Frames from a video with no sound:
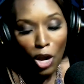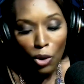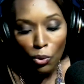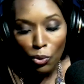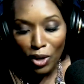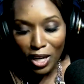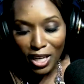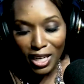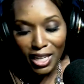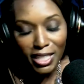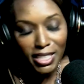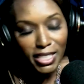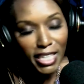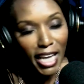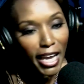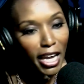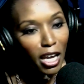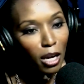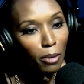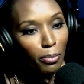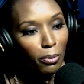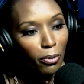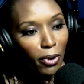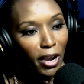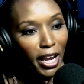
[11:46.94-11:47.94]
We're going to
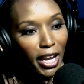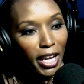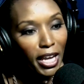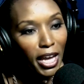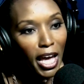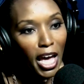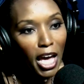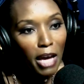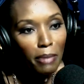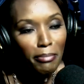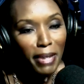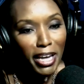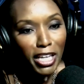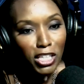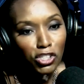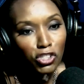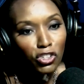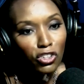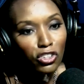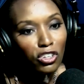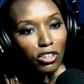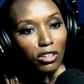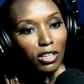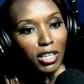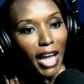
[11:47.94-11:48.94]
take a break. Make
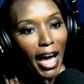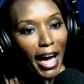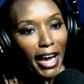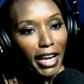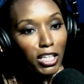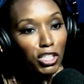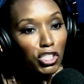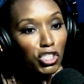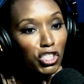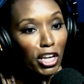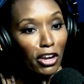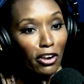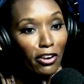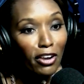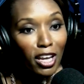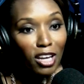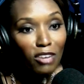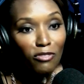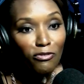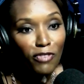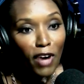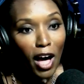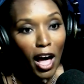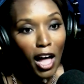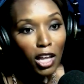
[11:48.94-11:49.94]
sure you're sharing,
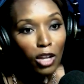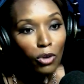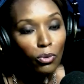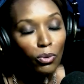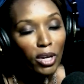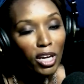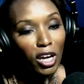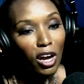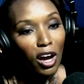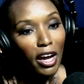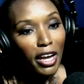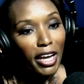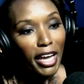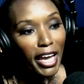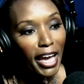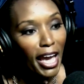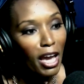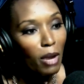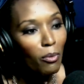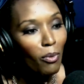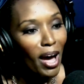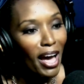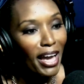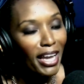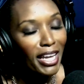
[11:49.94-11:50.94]
and following on
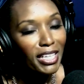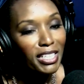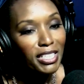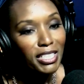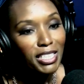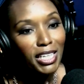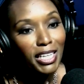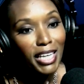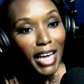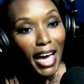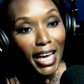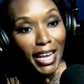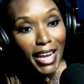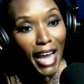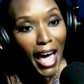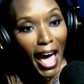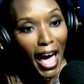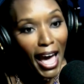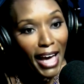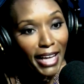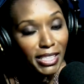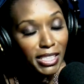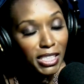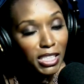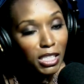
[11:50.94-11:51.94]
KYND and
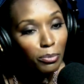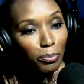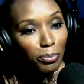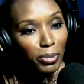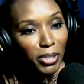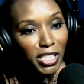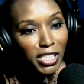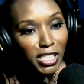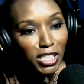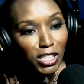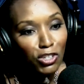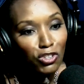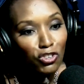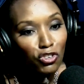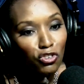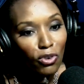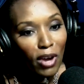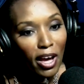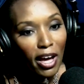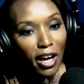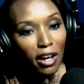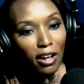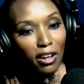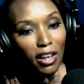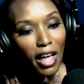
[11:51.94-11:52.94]
at Simply
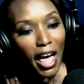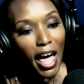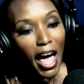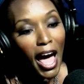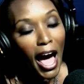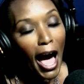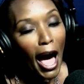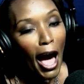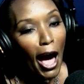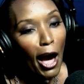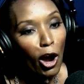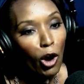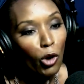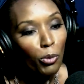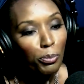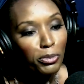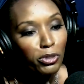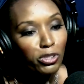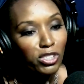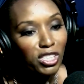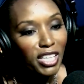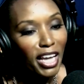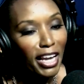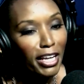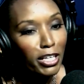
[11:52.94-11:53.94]
Centrell. I hope
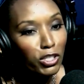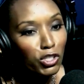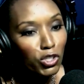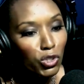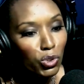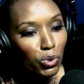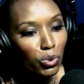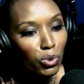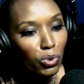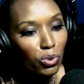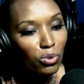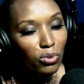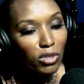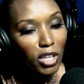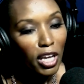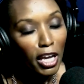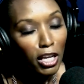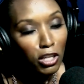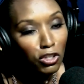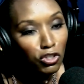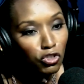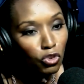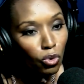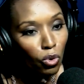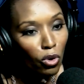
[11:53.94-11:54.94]
you stay tuned.
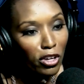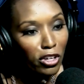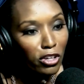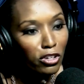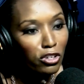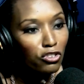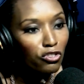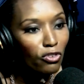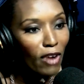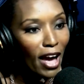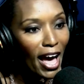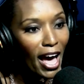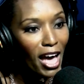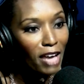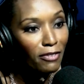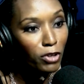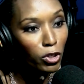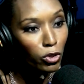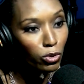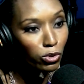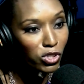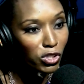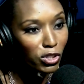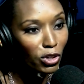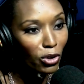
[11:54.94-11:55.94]
Enjoy your drive,
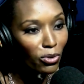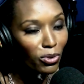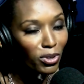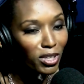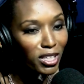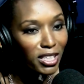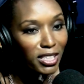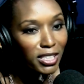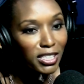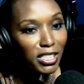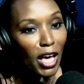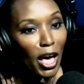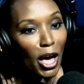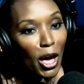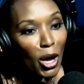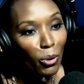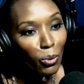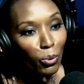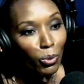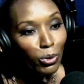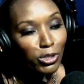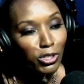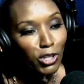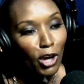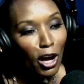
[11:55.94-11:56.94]
Houstonians.
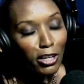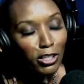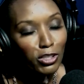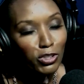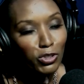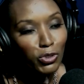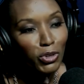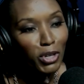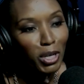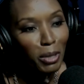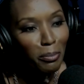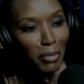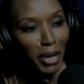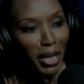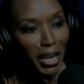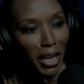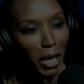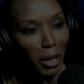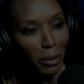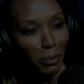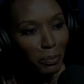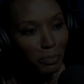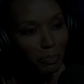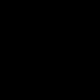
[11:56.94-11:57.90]
We'll talk to you in a minute.